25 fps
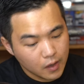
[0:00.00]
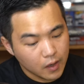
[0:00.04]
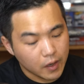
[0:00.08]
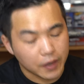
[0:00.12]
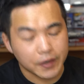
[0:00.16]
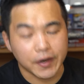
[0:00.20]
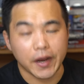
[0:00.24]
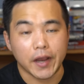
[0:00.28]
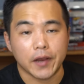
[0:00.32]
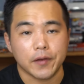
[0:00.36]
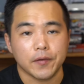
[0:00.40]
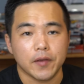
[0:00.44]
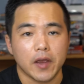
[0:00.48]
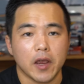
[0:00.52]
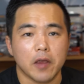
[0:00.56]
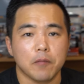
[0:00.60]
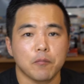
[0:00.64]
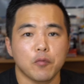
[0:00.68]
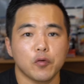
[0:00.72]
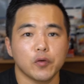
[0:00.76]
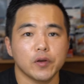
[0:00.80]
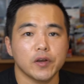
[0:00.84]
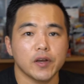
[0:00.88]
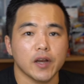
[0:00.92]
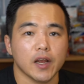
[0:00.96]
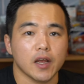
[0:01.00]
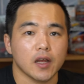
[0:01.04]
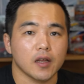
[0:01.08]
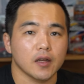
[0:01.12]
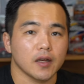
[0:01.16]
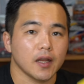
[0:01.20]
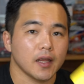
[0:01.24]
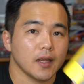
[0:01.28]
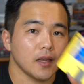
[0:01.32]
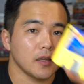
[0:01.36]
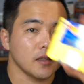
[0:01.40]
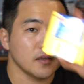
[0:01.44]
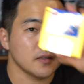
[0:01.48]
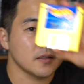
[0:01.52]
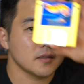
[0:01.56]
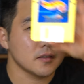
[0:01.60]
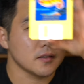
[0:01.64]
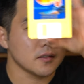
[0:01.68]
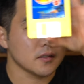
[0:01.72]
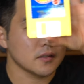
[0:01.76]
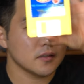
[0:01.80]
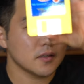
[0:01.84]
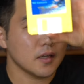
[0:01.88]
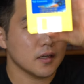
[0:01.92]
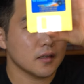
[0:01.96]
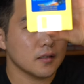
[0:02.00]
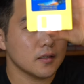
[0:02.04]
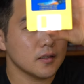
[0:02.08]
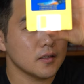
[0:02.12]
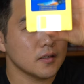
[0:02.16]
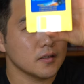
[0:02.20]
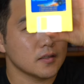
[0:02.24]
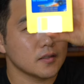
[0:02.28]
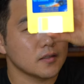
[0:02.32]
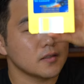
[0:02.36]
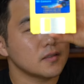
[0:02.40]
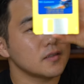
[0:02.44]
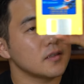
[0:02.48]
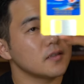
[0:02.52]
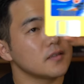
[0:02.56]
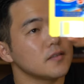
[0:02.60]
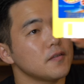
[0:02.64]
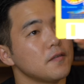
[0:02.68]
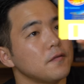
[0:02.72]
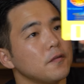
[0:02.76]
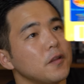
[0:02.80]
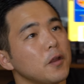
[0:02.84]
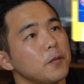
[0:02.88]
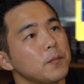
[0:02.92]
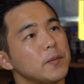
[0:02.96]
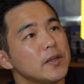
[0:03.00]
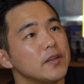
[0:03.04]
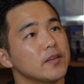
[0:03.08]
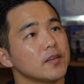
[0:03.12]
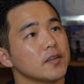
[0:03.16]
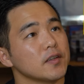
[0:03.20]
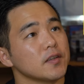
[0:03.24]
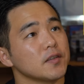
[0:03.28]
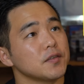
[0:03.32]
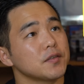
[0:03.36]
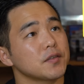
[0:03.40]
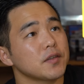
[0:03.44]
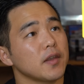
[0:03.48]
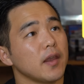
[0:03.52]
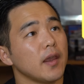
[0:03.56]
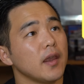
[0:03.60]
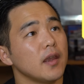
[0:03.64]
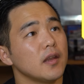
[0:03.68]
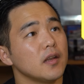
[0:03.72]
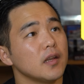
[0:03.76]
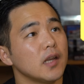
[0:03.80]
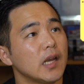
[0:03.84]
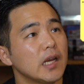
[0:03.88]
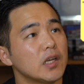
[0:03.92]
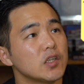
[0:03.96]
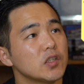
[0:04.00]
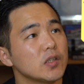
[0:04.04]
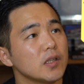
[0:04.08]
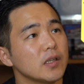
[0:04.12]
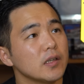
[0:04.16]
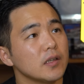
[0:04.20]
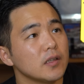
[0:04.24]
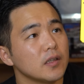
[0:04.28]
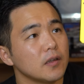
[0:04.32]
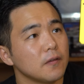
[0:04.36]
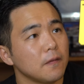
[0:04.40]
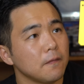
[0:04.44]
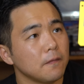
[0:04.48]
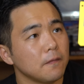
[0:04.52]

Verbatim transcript: Okay, I brought it out and this looks like this. It's the floppy disk, and actually the